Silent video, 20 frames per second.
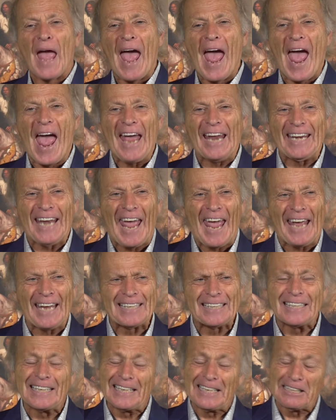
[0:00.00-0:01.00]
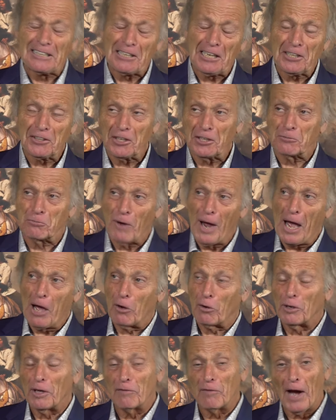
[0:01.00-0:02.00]
And, and I thought,
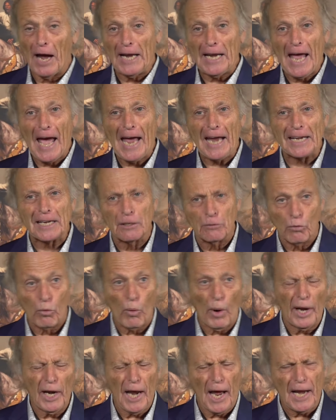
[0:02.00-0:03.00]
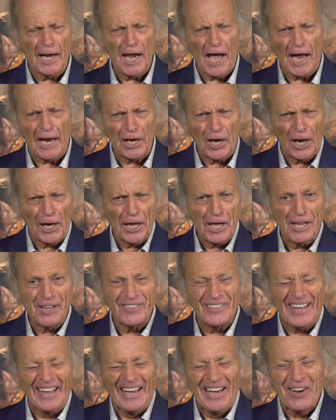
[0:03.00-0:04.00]
wow, if I died, when I die, not
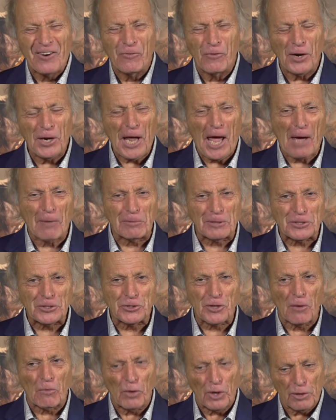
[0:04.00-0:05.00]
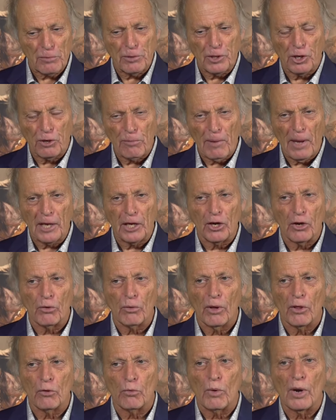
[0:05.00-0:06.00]
if, what happens? Do I want to be cremated
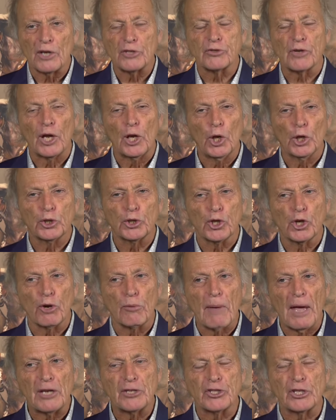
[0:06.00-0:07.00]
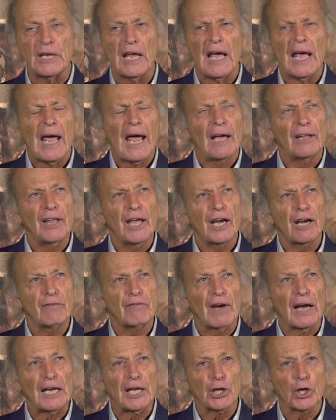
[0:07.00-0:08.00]
or otherwise? So I looked at cremation, and then it
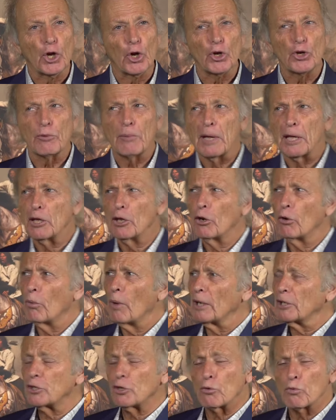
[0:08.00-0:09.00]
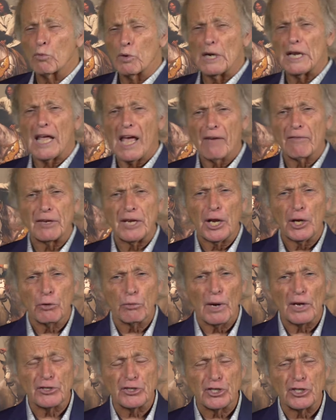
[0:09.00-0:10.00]
finally occurred to me, you know what, to really have an
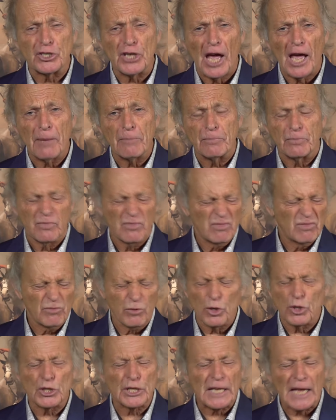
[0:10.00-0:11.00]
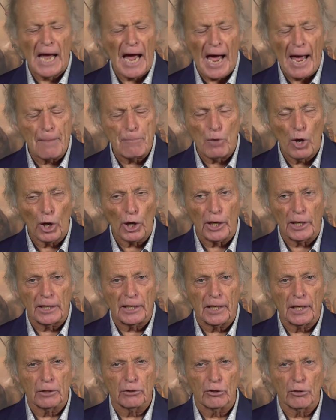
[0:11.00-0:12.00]
interesting time, firstly, I'm not going
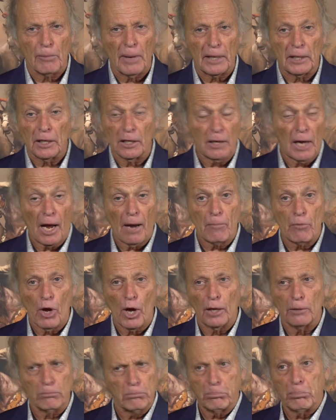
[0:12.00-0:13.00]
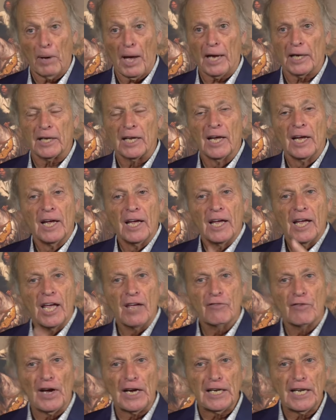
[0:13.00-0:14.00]
to get cremated. I'm not. But
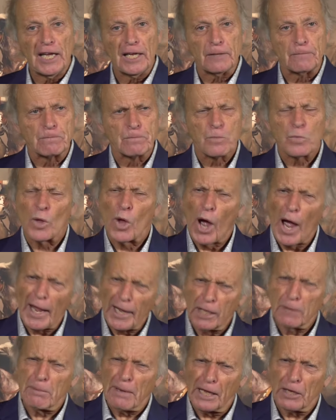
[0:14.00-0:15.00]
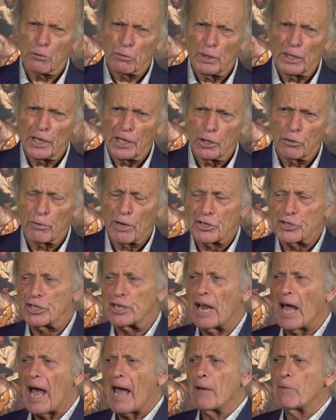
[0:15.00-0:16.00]
if I did, I could make it really
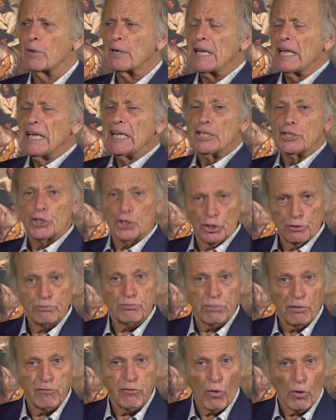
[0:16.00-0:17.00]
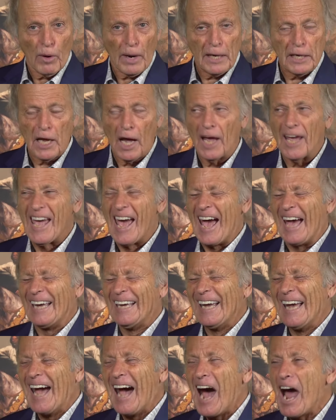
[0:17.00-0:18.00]
interesting. I would, just before I die,
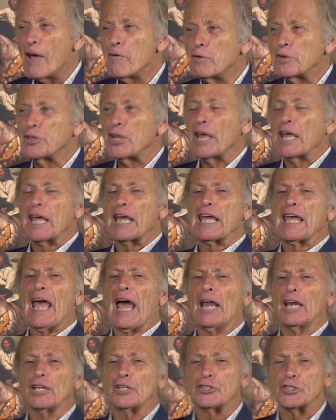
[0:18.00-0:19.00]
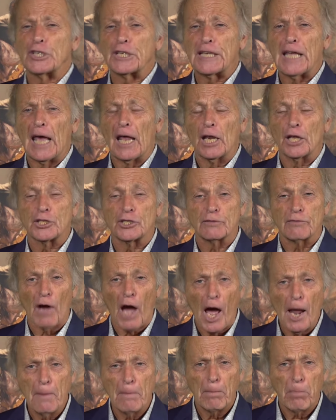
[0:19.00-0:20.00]
I would take gallons and gallons of
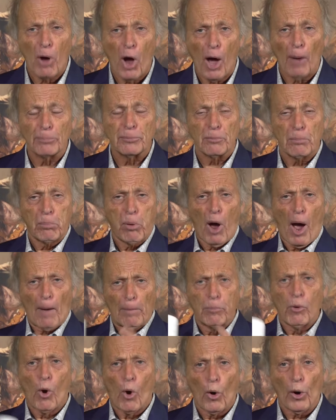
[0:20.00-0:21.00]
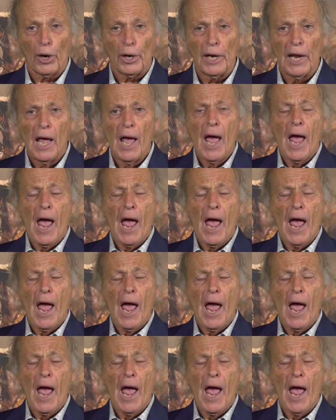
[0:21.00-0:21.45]
unpopped popcorn